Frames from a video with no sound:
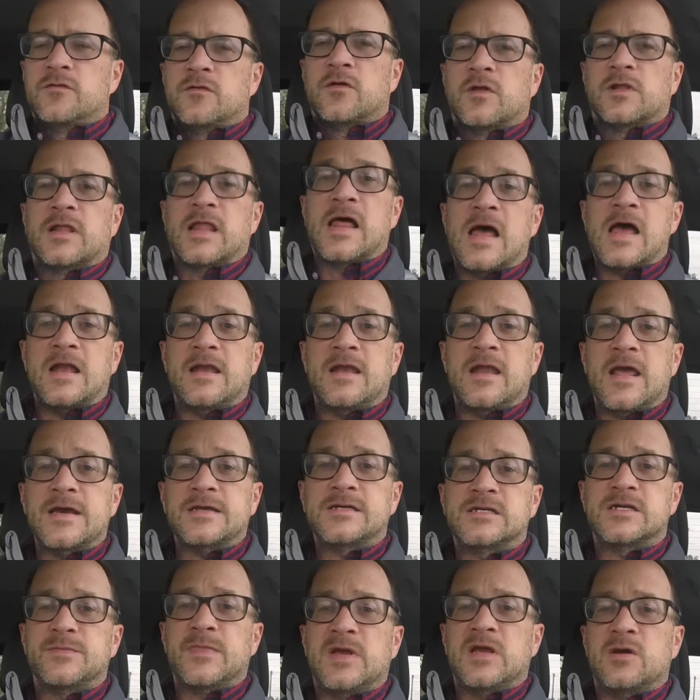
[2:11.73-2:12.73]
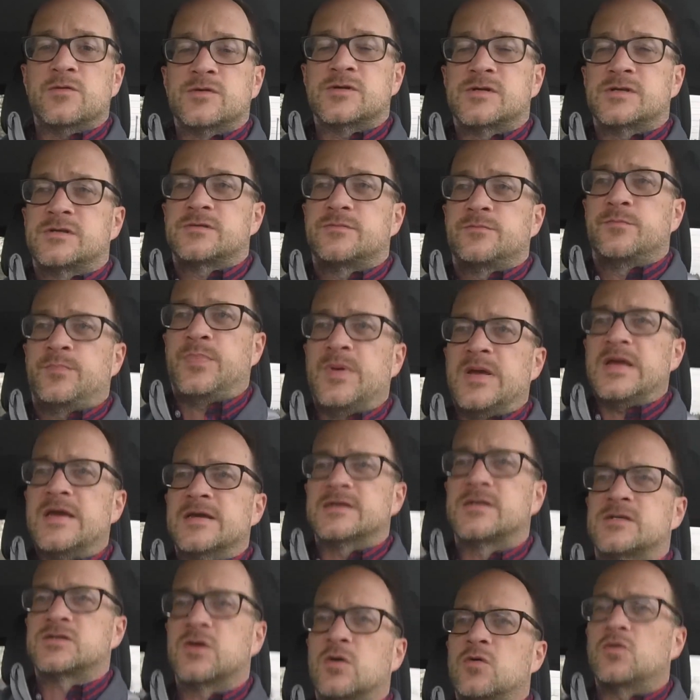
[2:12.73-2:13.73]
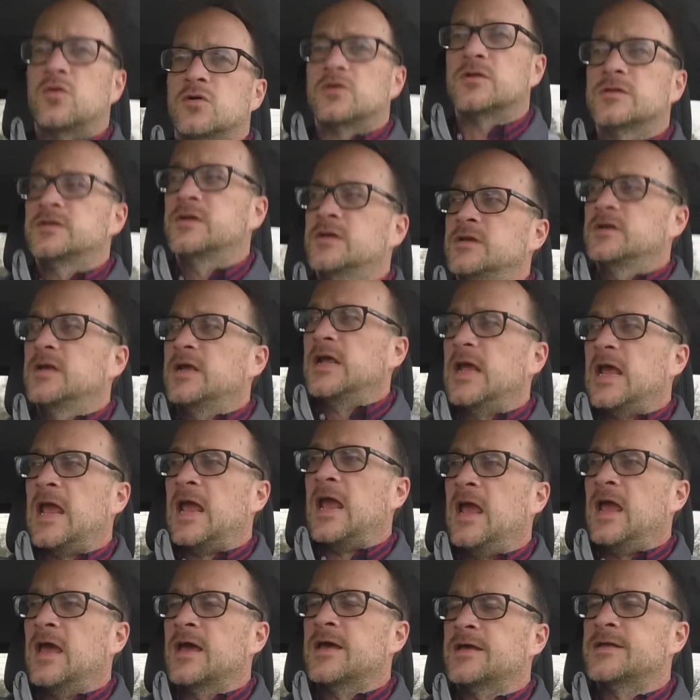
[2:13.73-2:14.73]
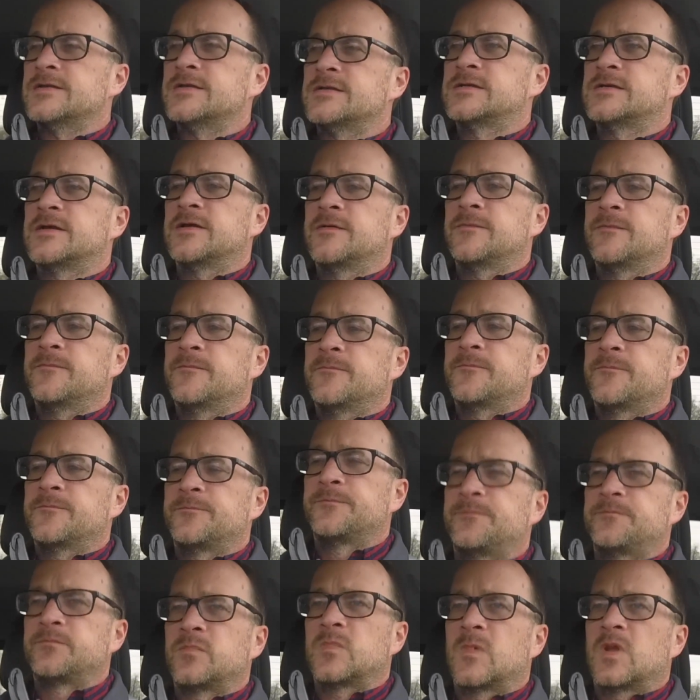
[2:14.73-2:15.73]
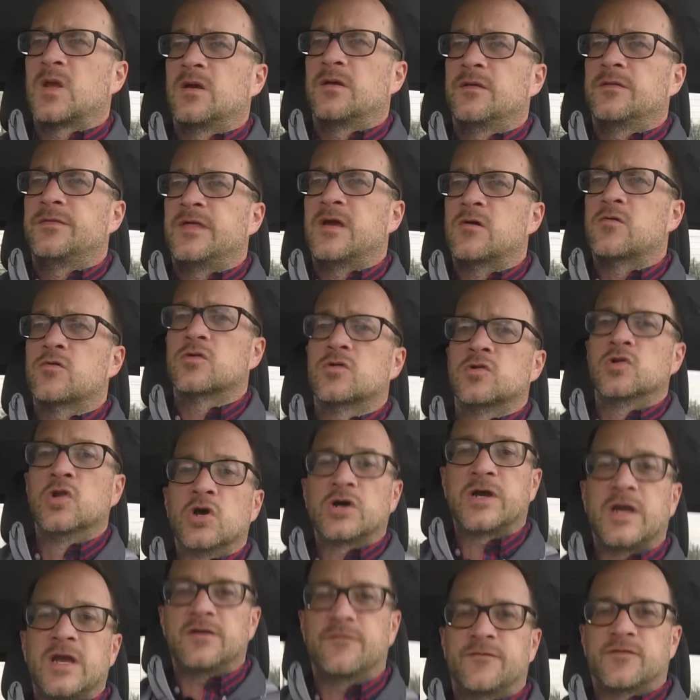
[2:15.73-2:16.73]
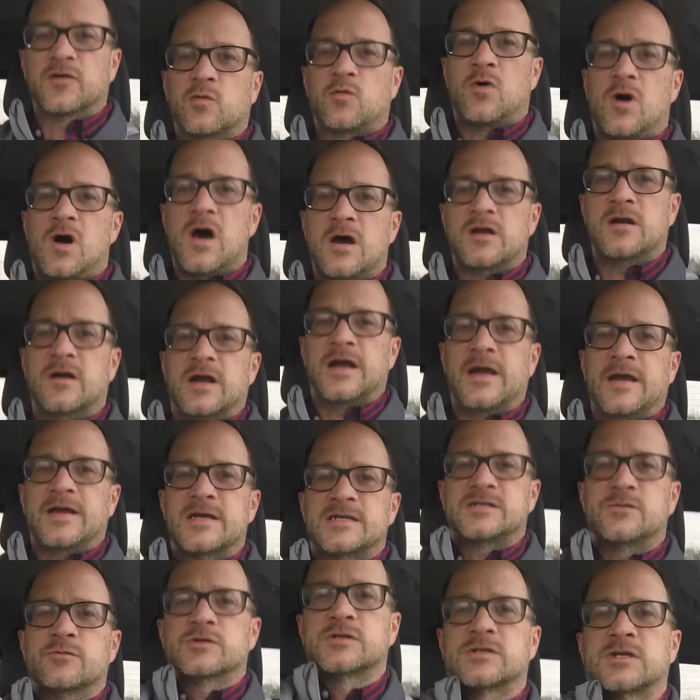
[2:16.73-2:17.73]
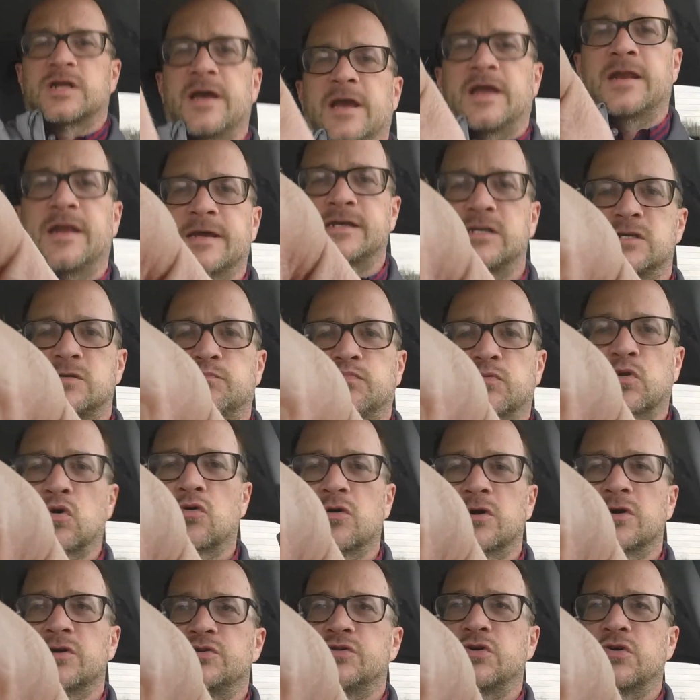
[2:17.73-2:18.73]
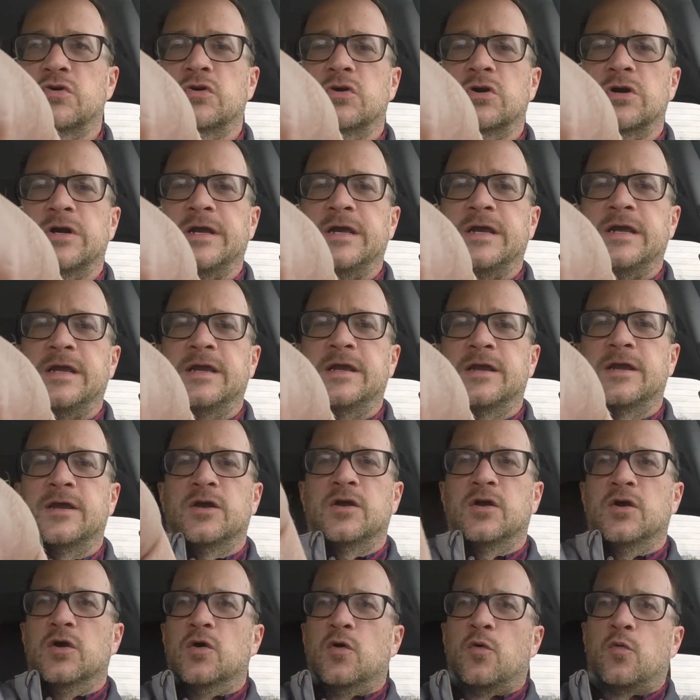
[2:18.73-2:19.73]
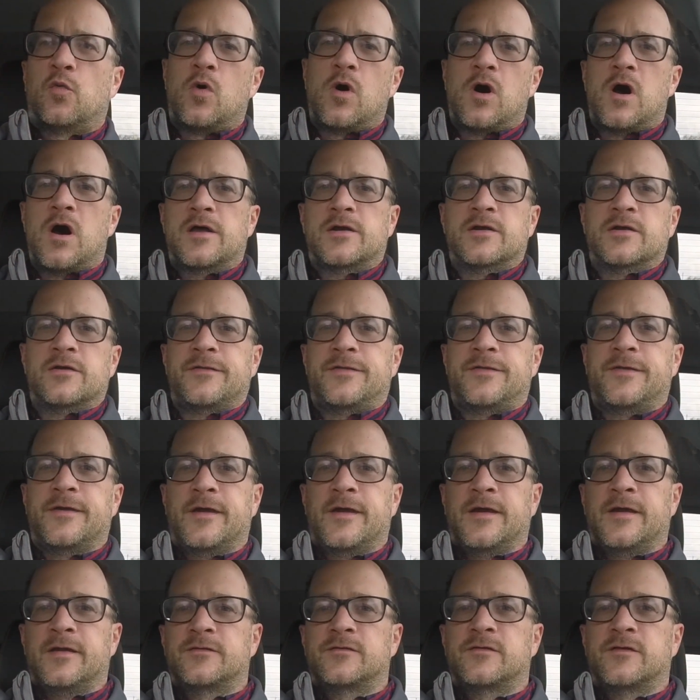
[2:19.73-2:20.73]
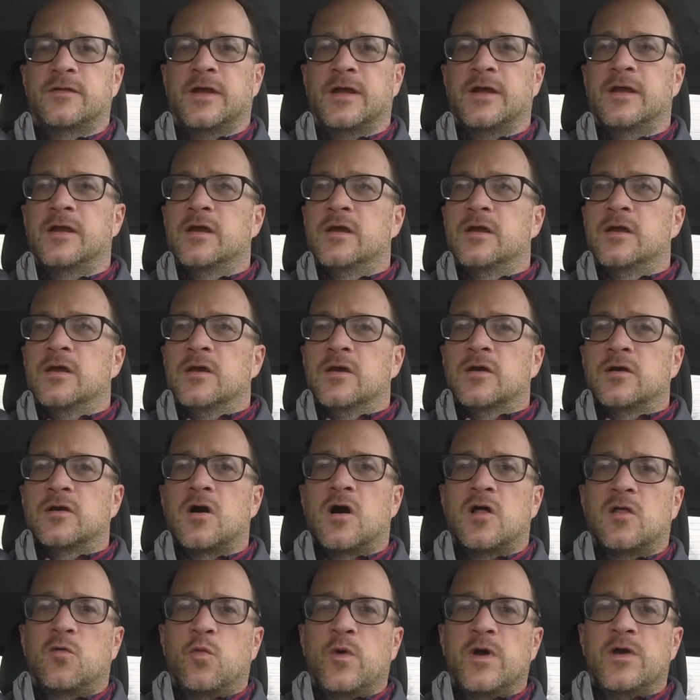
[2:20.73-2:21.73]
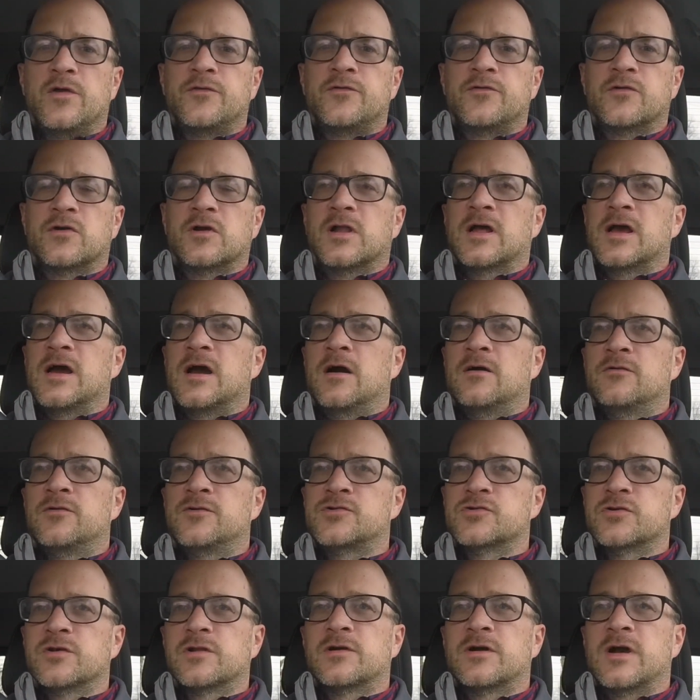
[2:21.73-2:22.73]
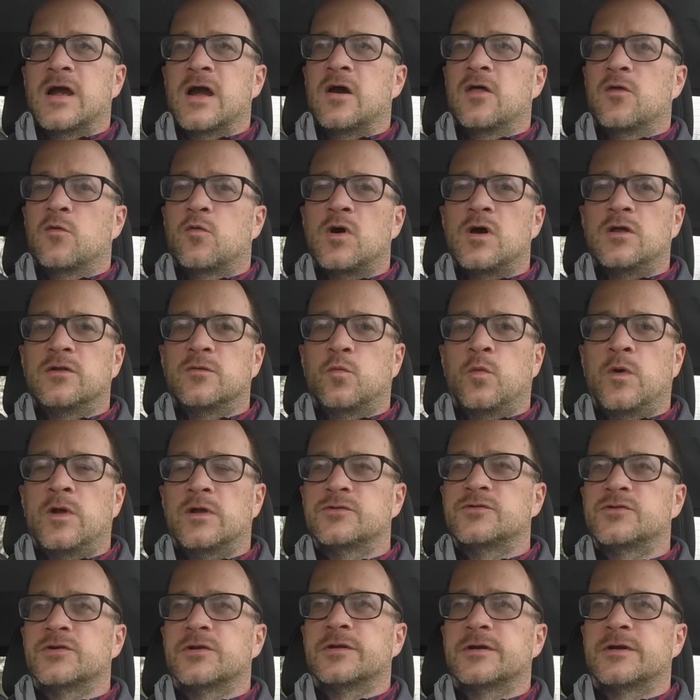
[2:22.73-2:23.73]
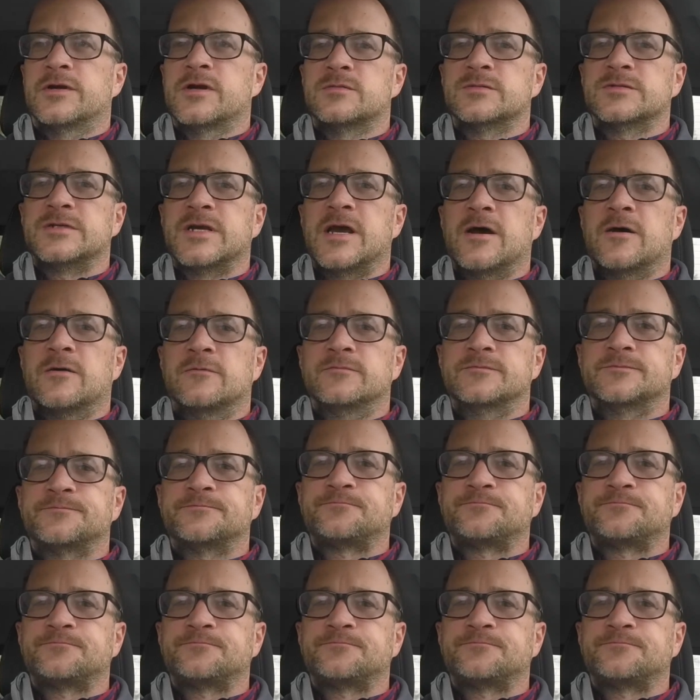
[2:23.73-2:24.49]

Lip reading: The lot next to me was being sold, and they were looking for water. I guess it was like an exploratory water thing. So they call a well driller out. The well driller comes out,